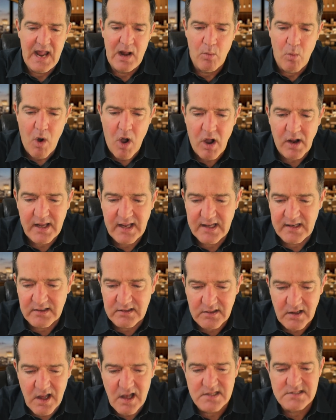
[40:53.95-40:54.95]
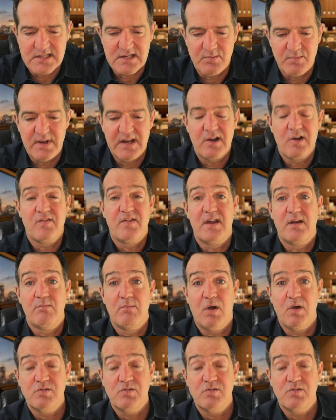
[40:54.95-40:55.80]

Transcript: a walk in closet bigger than